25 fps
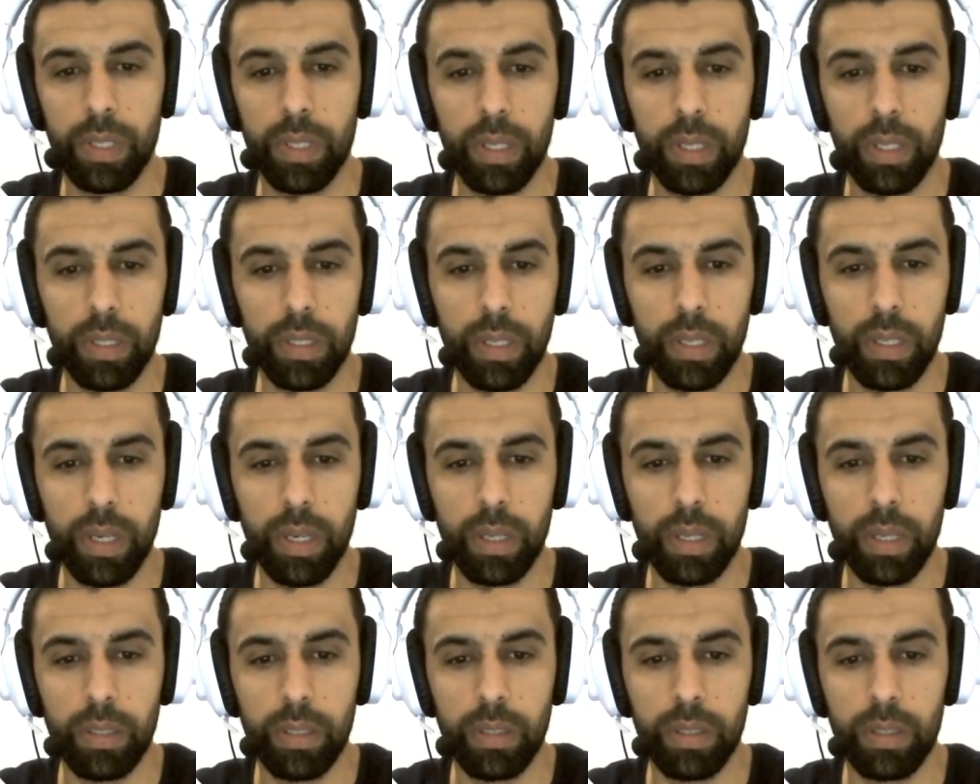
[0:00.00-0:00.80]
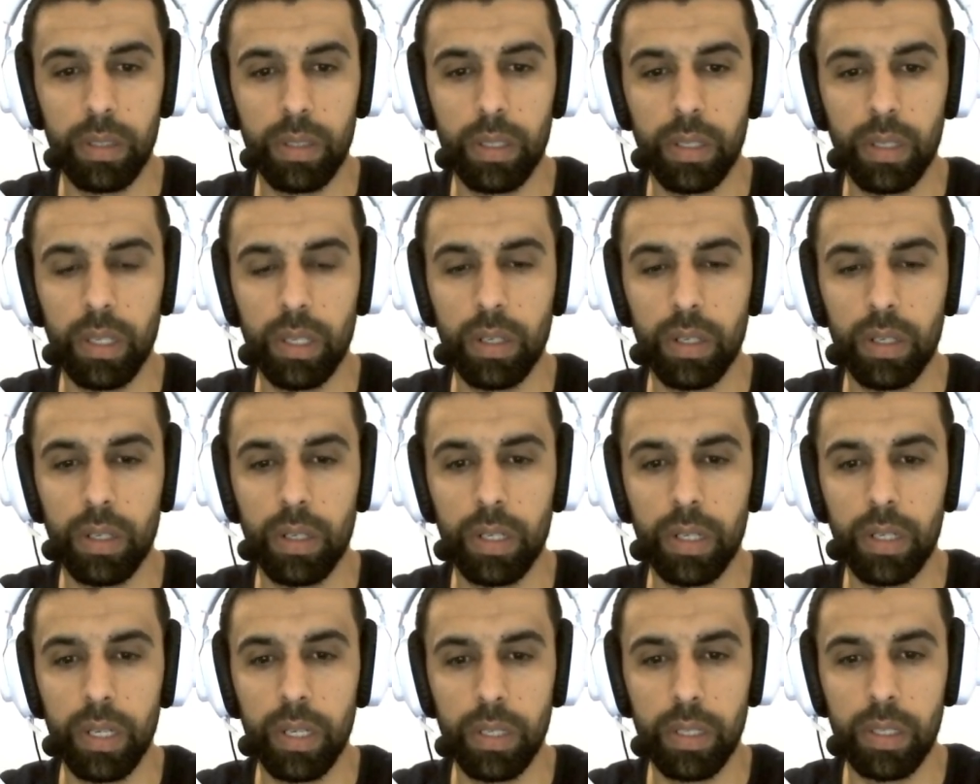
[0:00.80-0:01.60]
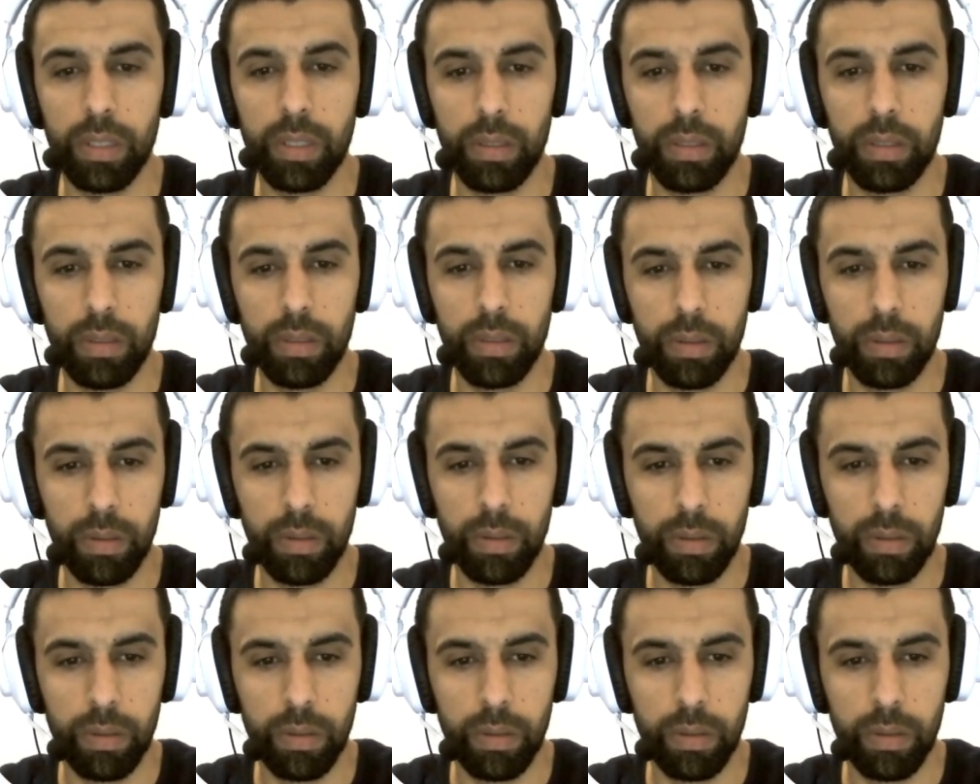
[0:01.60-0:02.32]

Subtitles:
something like that. Click on next.